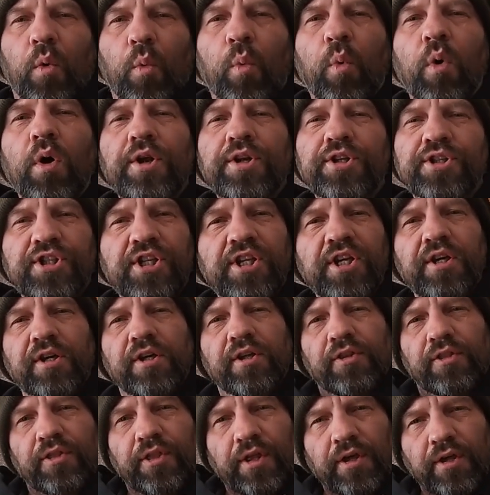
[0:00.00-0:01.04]
one
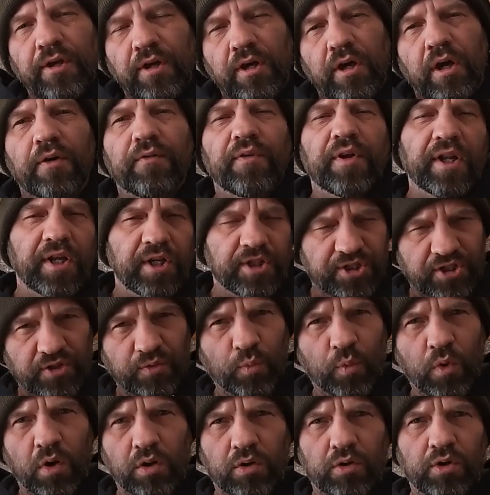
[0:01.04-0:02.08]
tenth of an inch
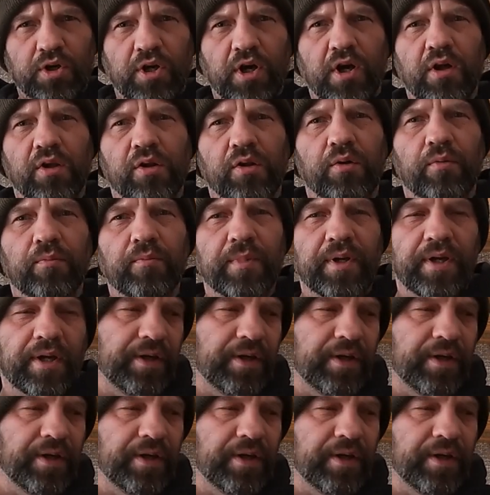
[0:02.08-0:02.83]
in water column